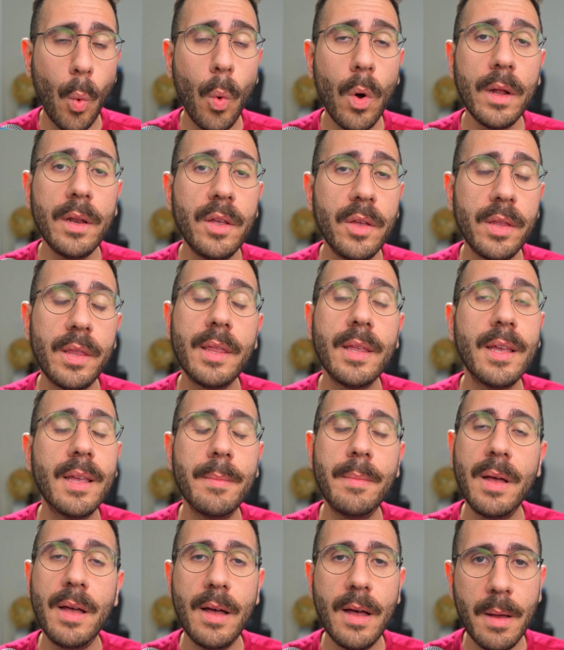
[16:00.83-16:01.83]
What do you think
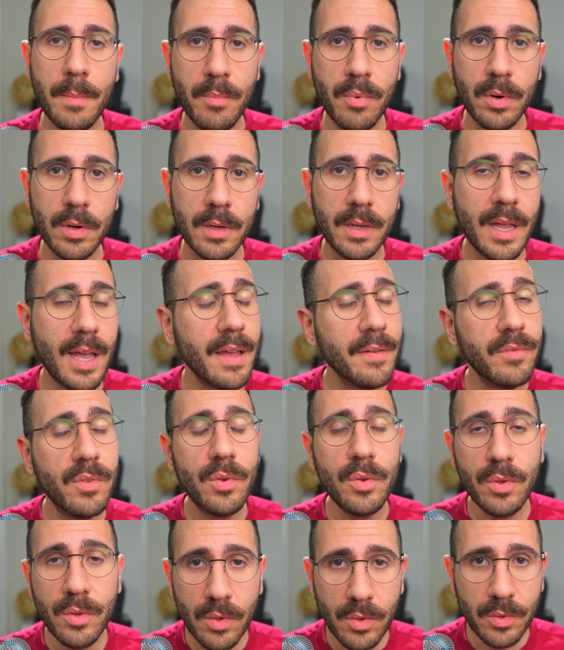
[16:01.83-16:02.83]
about Upwork? Have
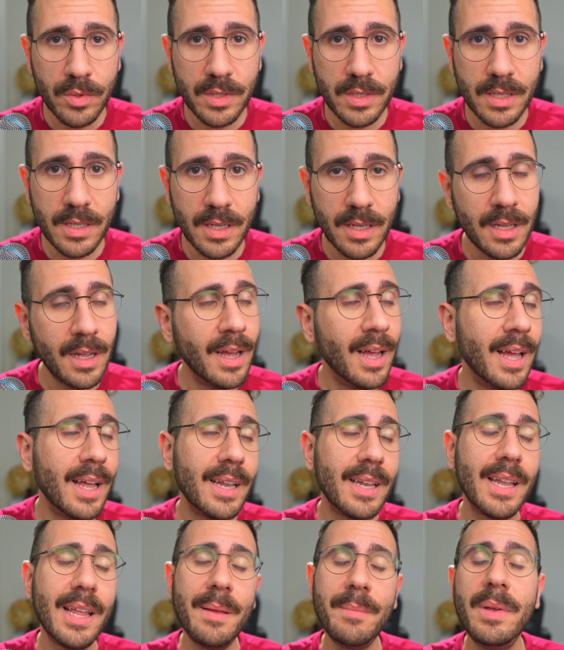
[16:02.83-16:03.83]
you used it?
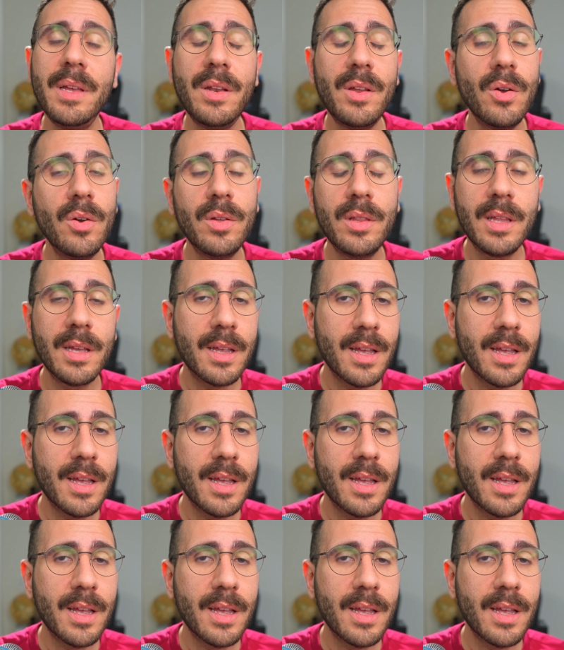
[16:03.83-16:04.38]
Let me know in the